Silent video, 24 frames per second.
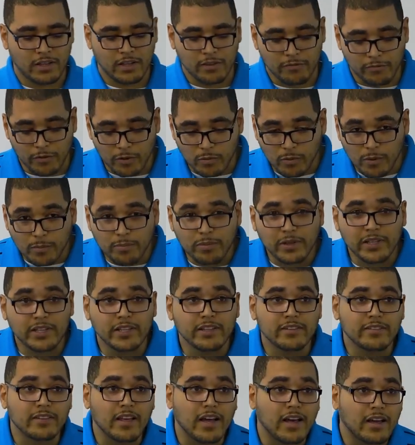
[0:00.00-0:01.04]
If you will
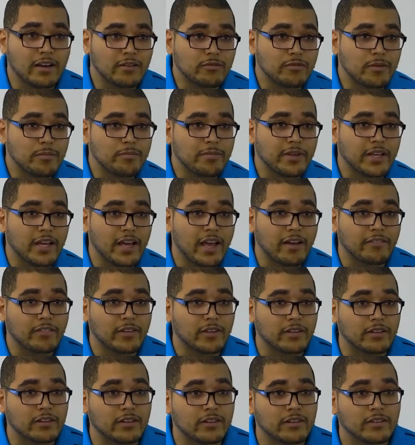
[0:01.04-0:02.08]
please repeat
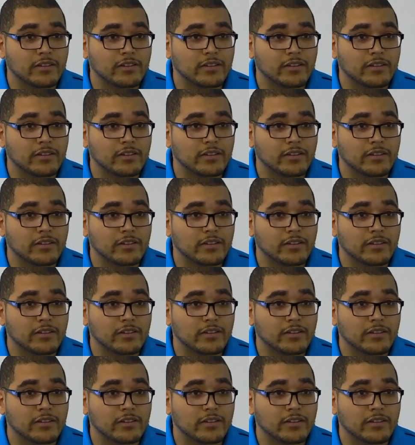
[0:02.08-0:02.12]
after.